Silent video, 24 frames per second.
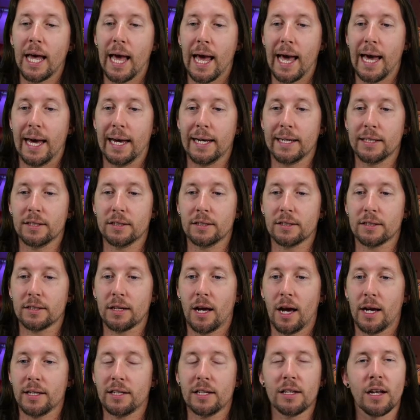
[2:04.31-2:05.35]
And
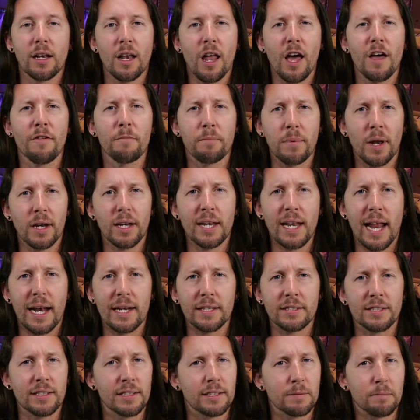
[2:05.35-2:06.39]
I did a live blood
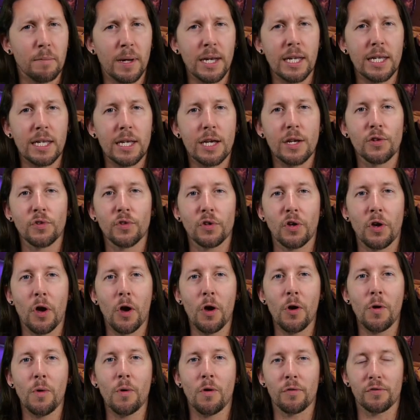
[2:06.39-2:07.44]
analysis many years
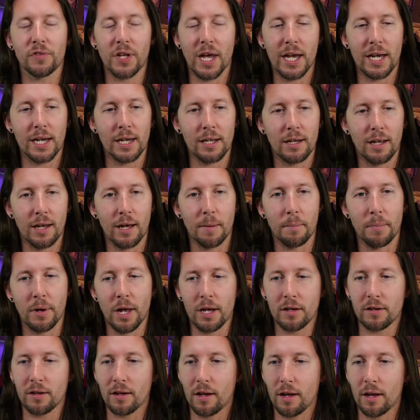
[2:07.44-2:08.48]
ago of taking
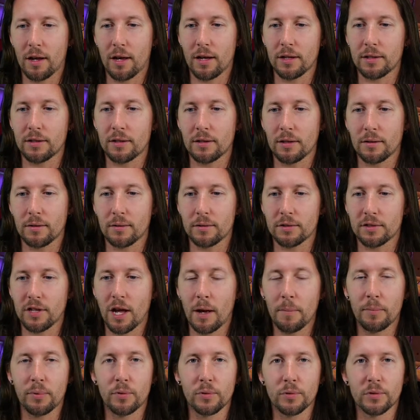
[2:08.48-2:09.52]
blood
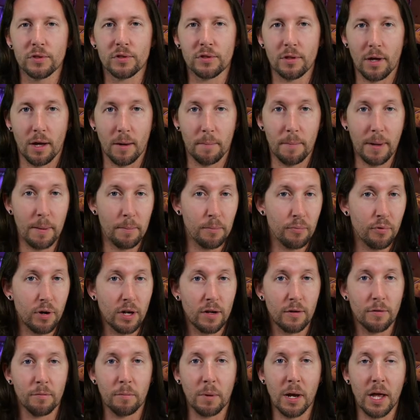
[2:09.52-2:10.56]
samples, a
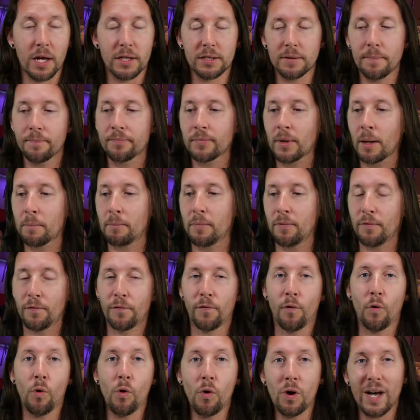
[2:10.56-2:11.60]
pinprick of blood,
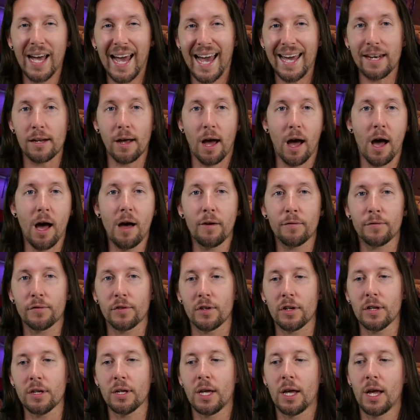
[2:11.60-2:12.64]
before and
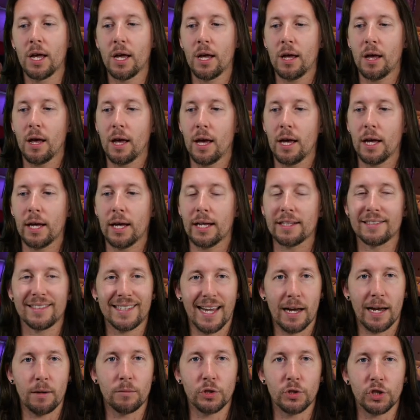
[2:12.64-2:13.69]
after a
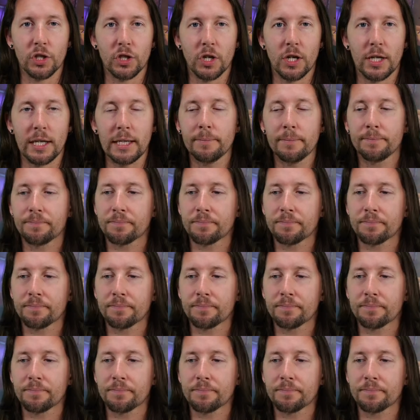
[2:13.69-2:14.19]
sound journey.